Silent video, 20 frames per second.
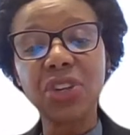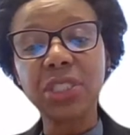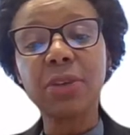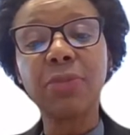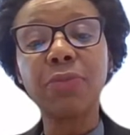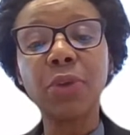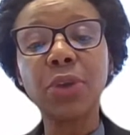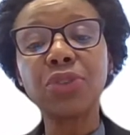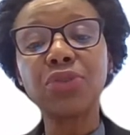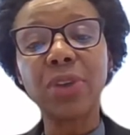
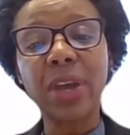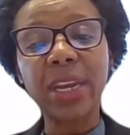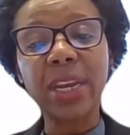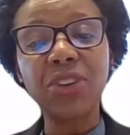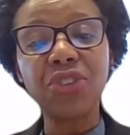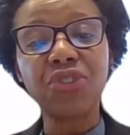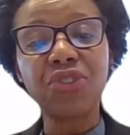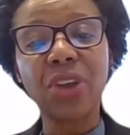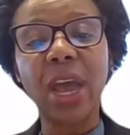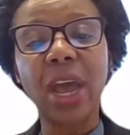reservoir is
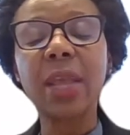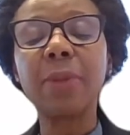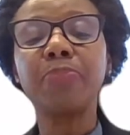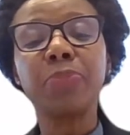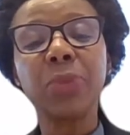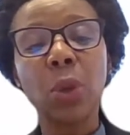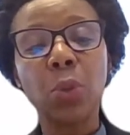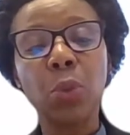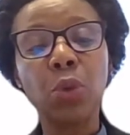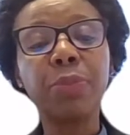running dry,
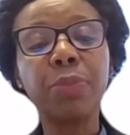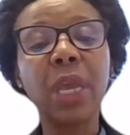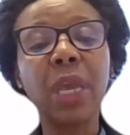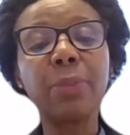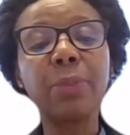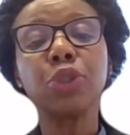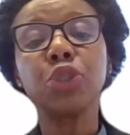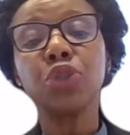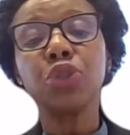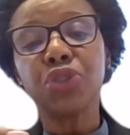we'll be
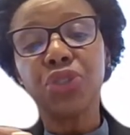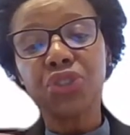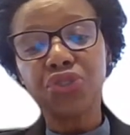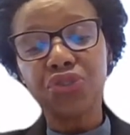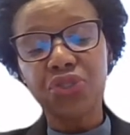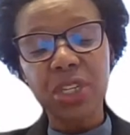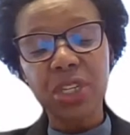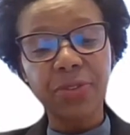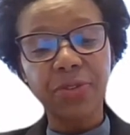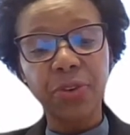able to
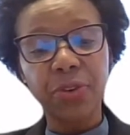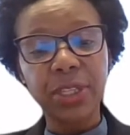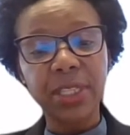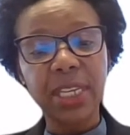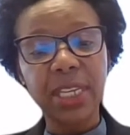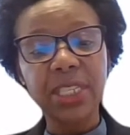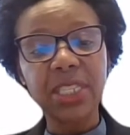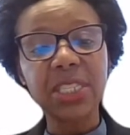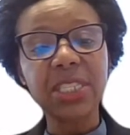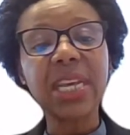restrict for a
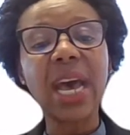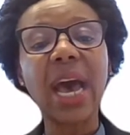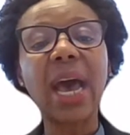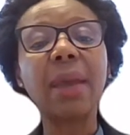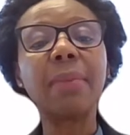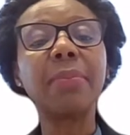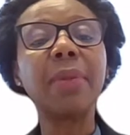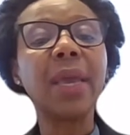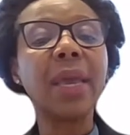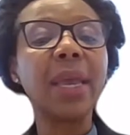certain
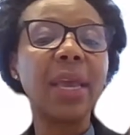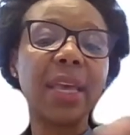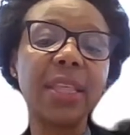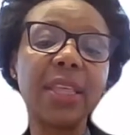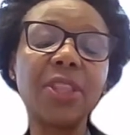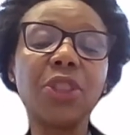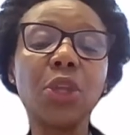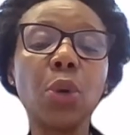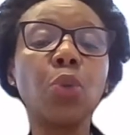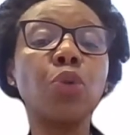time,
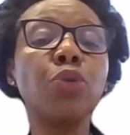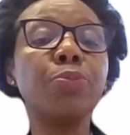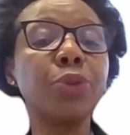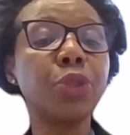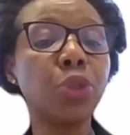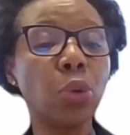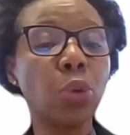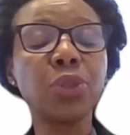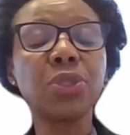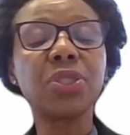and then there will
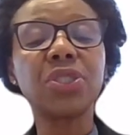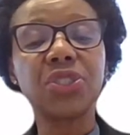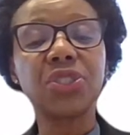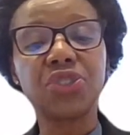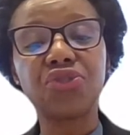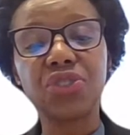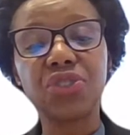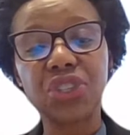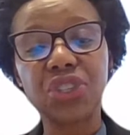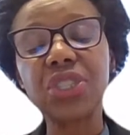be those
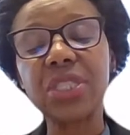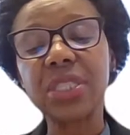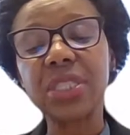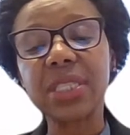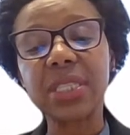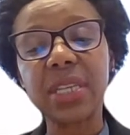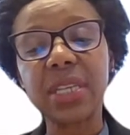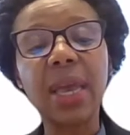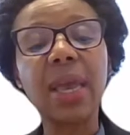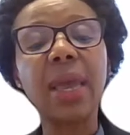
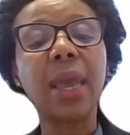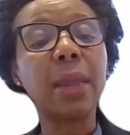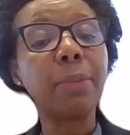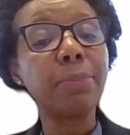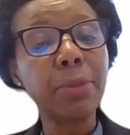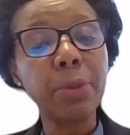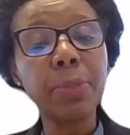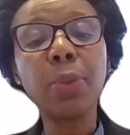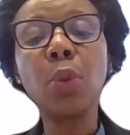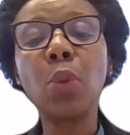restrictions,
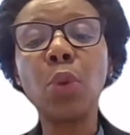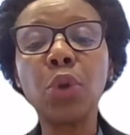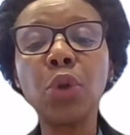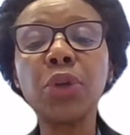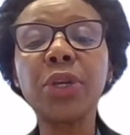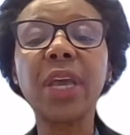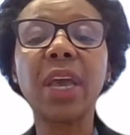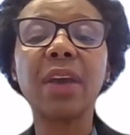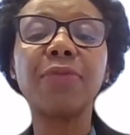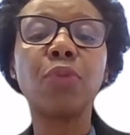and people will
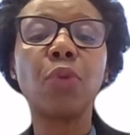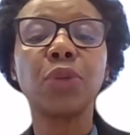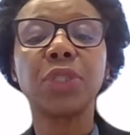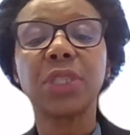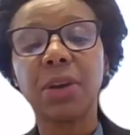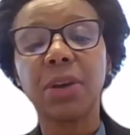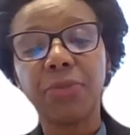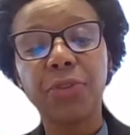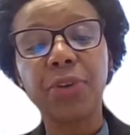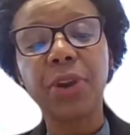not have
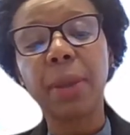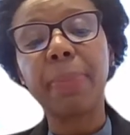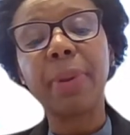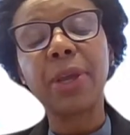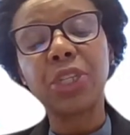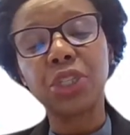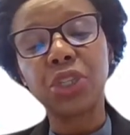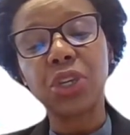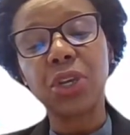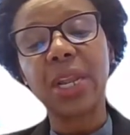water for a
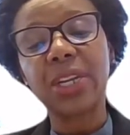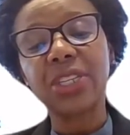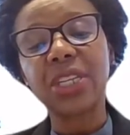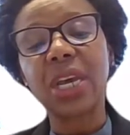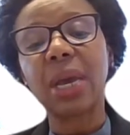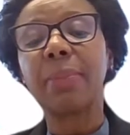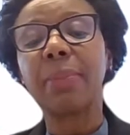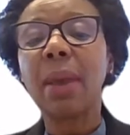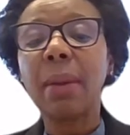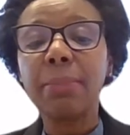particular
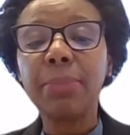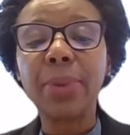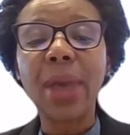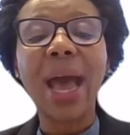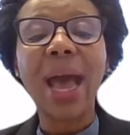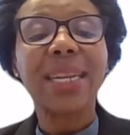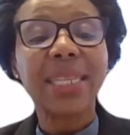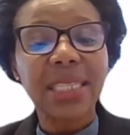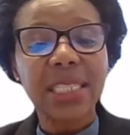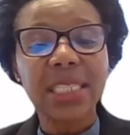time
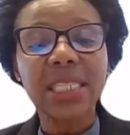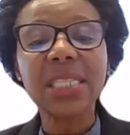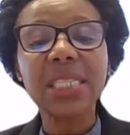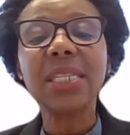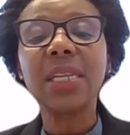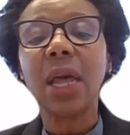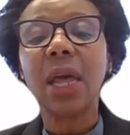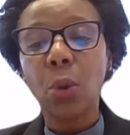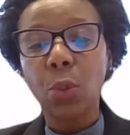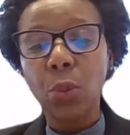
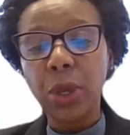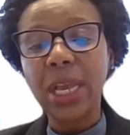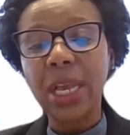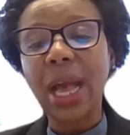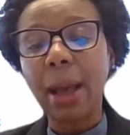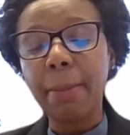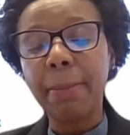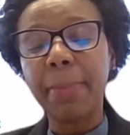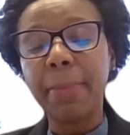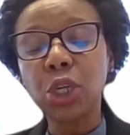until we
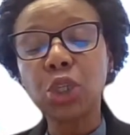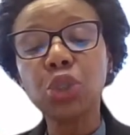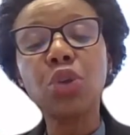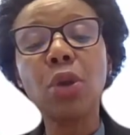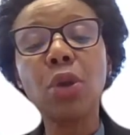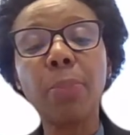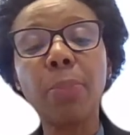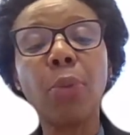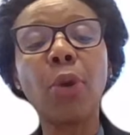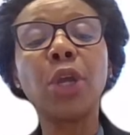come back
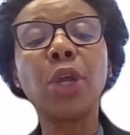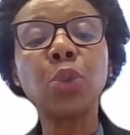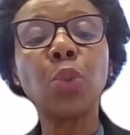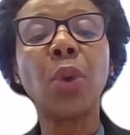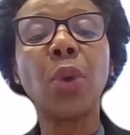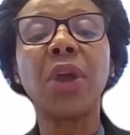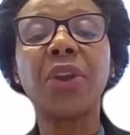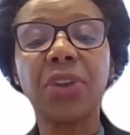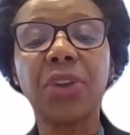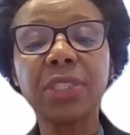to a point
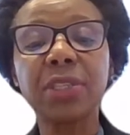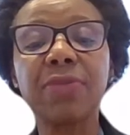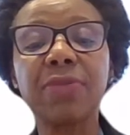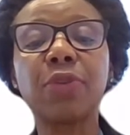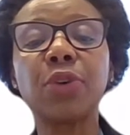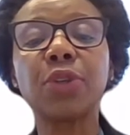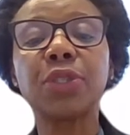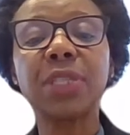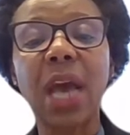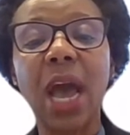where
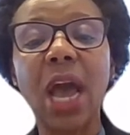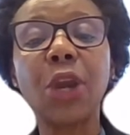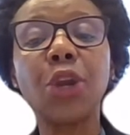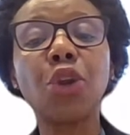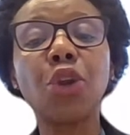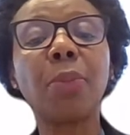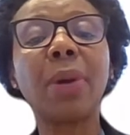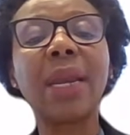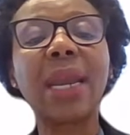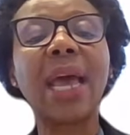reservoirs are
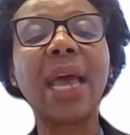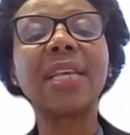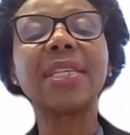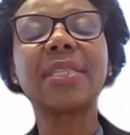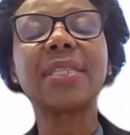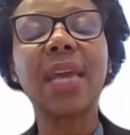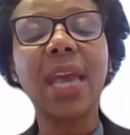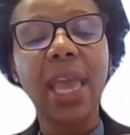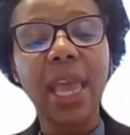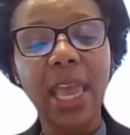
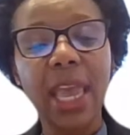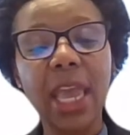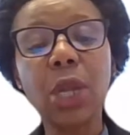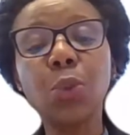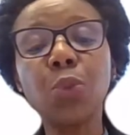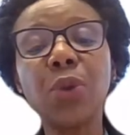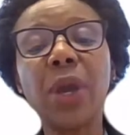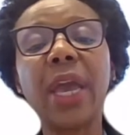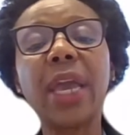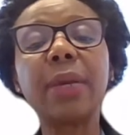normalized
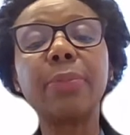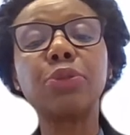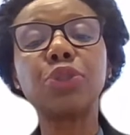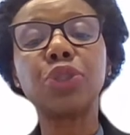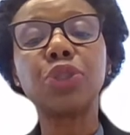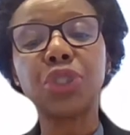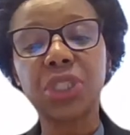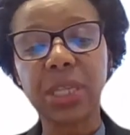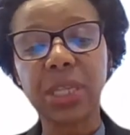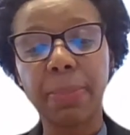and we're able
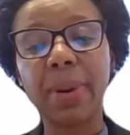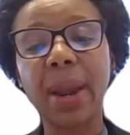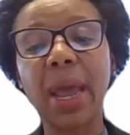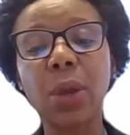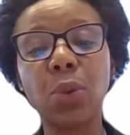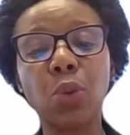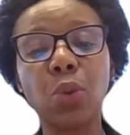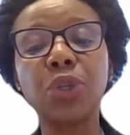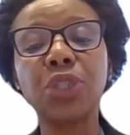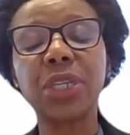to
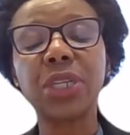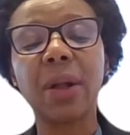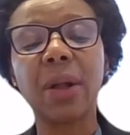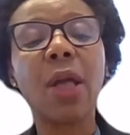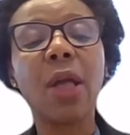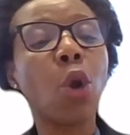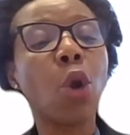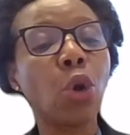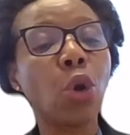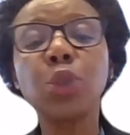supply water,
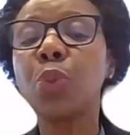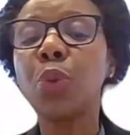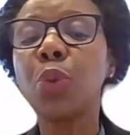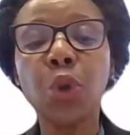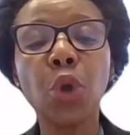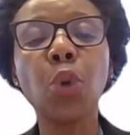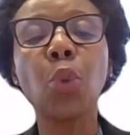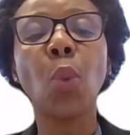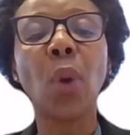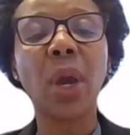because we
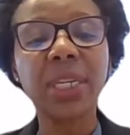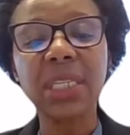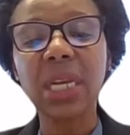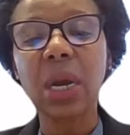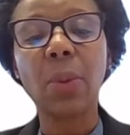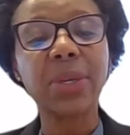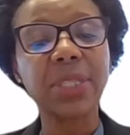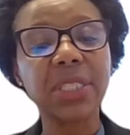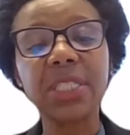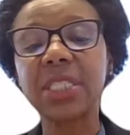don't want
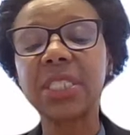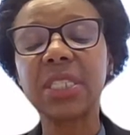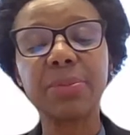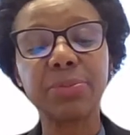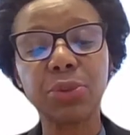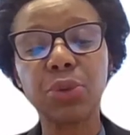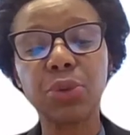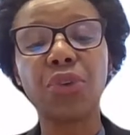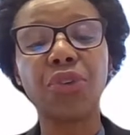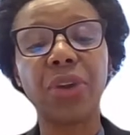our
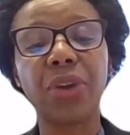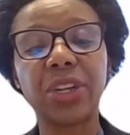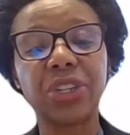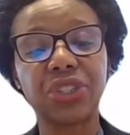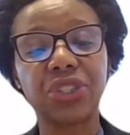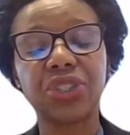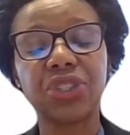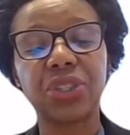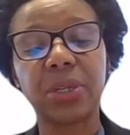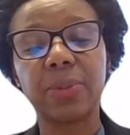system to
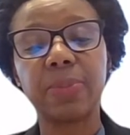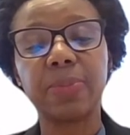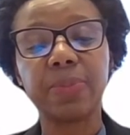crash.